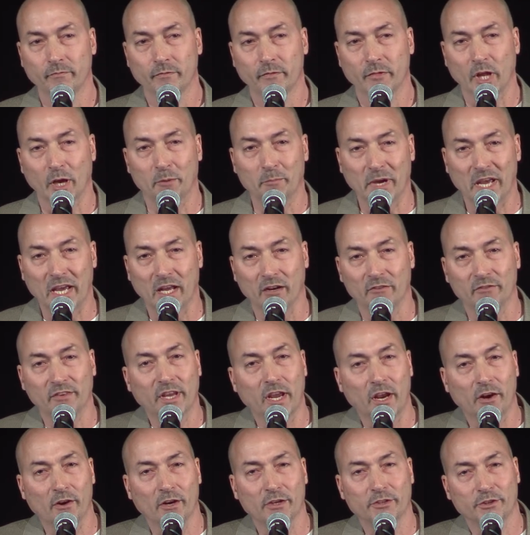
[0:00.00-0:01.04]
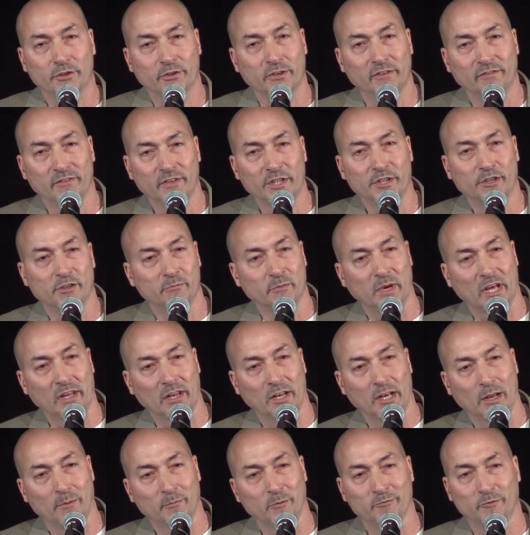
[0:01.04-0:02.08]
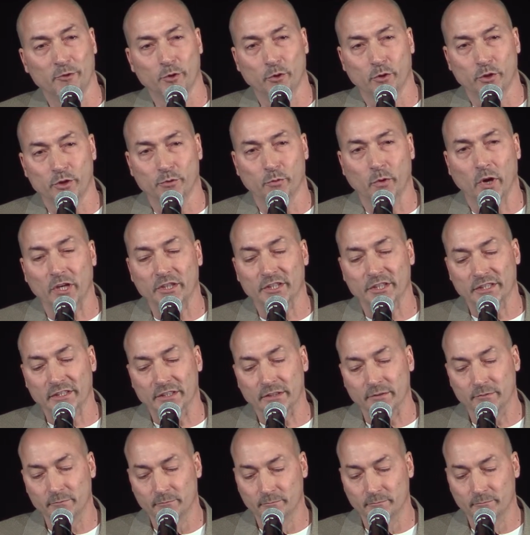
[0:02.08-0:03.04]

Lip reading: A man of character and vision by the name of George Washington.